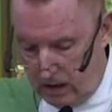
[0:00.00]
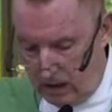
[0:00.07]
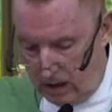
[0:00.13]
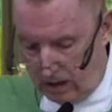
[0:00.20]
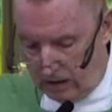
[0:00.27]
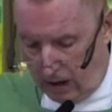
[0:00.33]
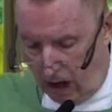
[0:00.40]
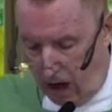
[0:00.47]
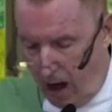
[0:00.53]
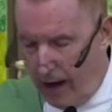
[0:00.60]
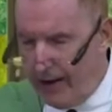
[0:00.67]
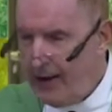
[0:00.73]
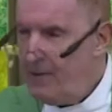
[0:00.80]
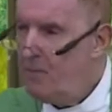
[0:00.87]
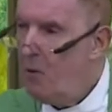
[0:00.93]
A
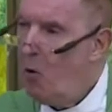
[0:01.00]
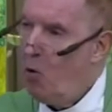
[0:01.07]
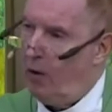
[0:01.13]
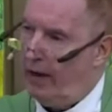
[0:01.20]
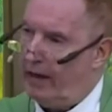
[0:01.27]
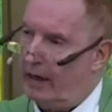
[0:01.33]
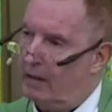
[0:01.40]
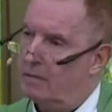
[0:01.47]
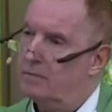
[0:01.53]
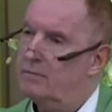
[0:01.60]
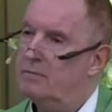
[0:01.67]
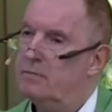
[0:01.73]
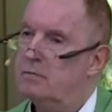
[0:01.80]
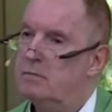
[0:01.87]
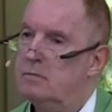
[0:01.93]
God in mourning,
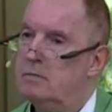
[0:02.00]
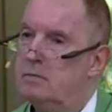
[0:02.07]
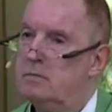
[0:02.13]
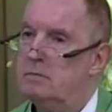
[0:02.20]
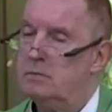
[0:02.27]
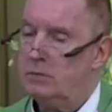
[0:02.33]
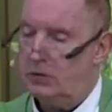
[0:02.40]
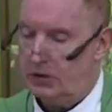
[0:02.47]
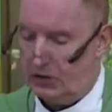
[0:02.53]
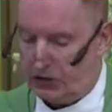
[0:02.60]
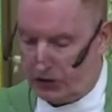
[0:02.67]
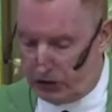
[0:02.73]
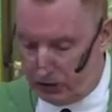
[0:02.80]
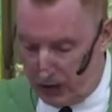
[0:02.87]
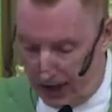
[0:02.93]

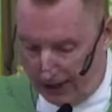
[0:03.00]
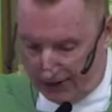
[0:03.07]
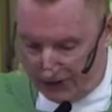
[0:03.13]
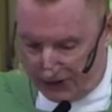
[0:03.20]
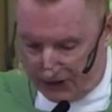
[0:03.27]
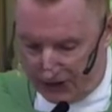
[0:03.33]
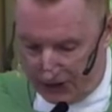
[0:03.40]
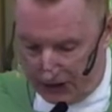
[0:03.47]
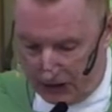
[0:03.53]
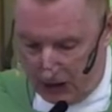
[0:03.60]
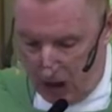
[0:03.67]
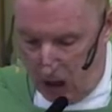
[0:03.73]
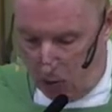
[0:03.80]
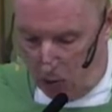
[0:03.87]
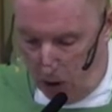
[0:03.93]
distressed,
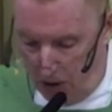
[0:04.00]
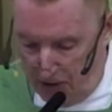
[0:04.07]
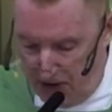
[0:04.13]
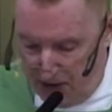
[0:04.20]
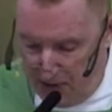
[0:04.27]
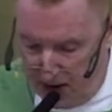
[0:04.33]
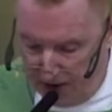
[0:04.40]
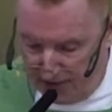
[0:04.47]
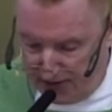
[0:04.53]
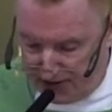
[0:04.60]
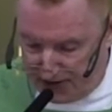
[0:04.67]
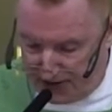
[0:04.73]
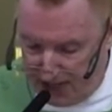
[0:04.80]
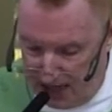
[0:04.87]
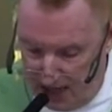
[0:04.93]
worried about the
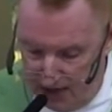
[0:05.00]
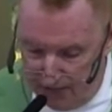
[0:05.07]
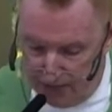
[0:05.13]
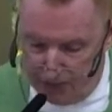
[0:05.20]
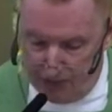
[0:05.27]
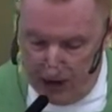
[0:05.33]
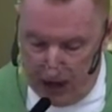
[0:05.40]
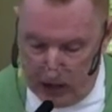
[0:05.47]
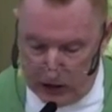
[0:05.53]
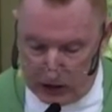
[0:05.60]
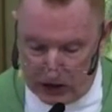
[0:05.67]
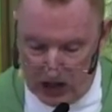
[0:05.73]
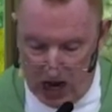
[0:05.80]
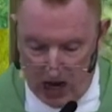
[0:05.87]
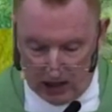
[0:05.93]
state of
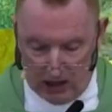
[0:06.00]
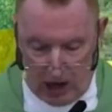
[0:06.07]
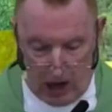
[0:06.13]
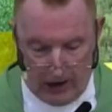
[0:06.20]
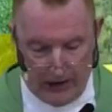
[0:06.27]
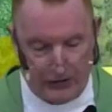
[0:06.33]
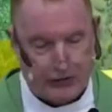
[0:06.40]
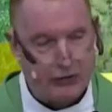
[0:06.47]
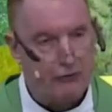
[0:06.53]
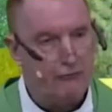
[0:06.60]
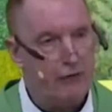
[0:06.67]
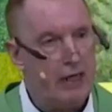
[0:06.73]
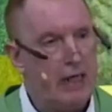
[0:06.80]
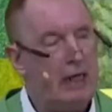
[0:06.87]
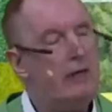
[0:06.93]
creation. God is
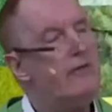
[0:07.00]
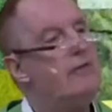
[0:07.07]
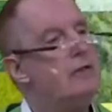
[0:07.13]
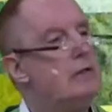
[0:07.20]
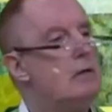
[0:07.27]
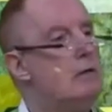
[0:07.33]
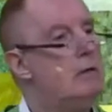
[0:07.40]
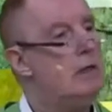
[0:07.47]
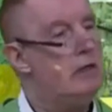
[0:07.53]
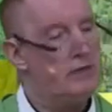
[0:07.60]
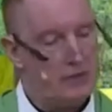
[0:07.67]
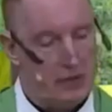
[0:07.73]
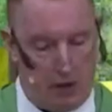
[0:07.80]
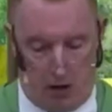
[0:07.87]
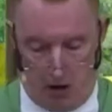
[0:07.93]
grieved to his
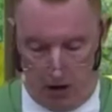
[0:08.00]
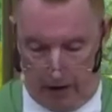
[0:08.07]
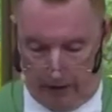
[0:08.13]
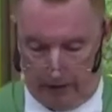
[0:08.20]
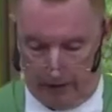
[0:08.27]
heart.